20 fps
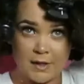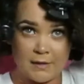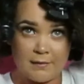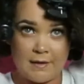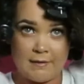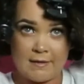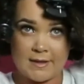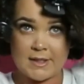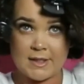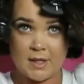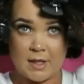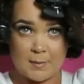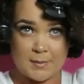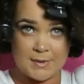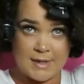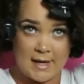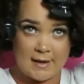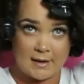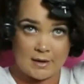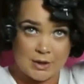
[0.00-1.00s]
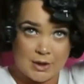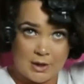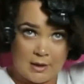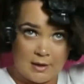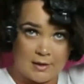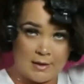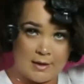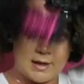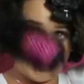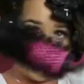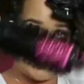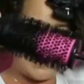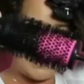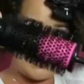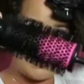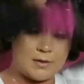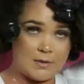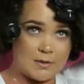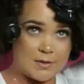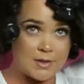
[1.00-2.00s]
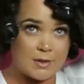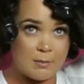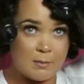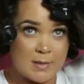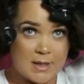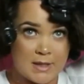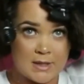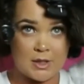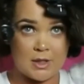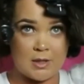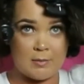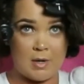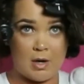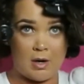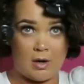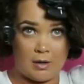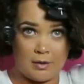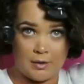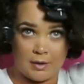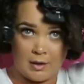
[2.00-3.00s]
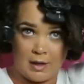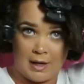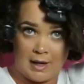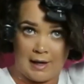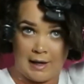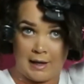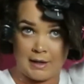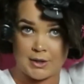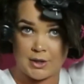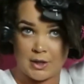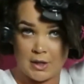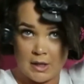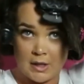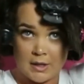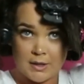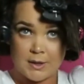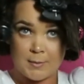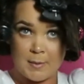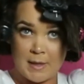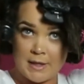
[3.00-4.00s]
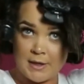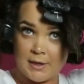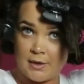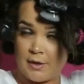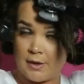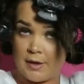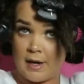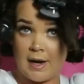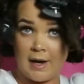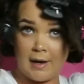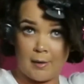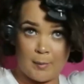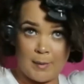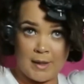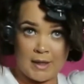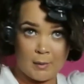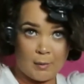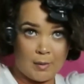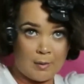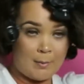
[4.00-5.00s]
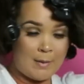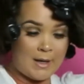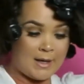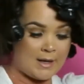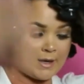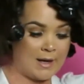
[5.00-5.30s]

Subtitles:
the very top section, I use the medium or the large, depending on how big I want my